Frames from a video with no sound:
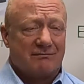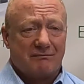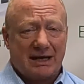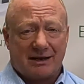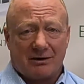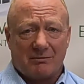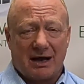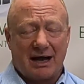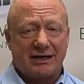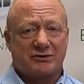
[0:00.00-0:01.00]
making our
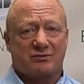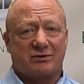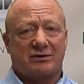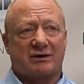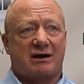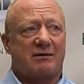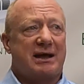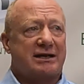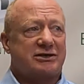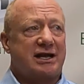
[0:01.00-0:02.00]
minds work, our
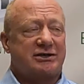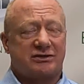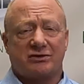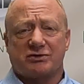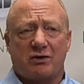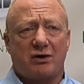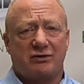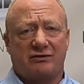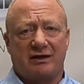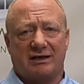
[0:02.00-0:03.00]
imagination. Those are all
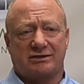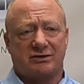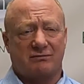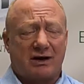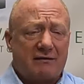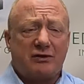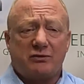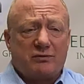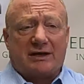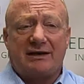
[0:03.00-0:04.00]
good things. So whatever
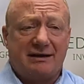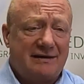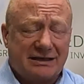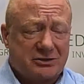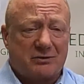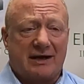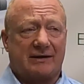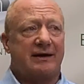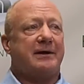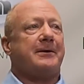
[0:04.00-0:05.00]
you read, that's great.
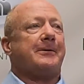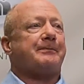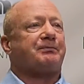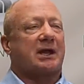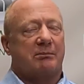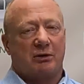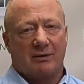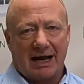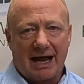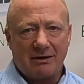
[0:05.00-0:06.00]
But
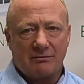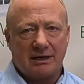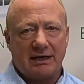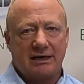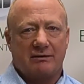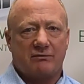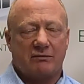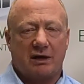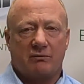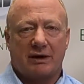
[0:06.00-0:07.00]
what I read
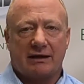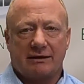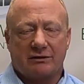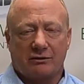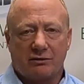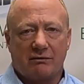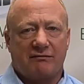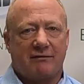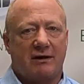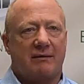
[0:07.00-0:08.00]
and what I like to learn
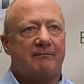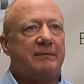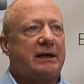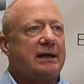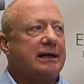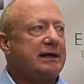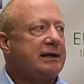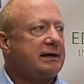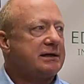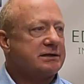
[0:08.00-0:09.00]
from
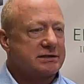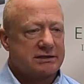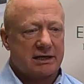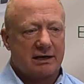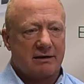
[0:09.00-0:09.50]
is